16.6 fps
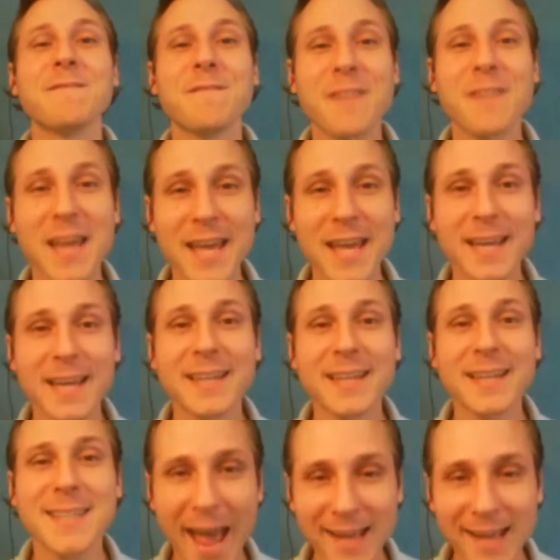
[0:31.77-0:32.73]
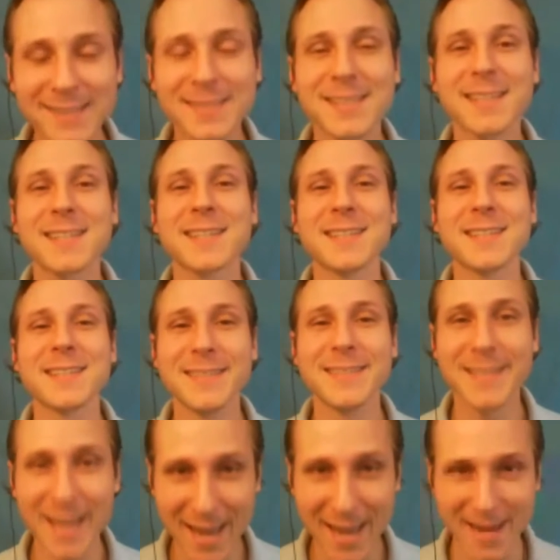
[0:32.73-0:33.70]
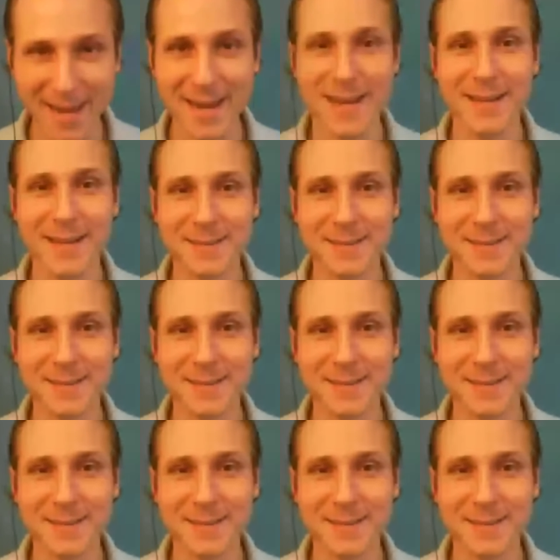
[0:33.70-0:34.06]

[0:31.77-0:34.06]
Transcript: fantastic day.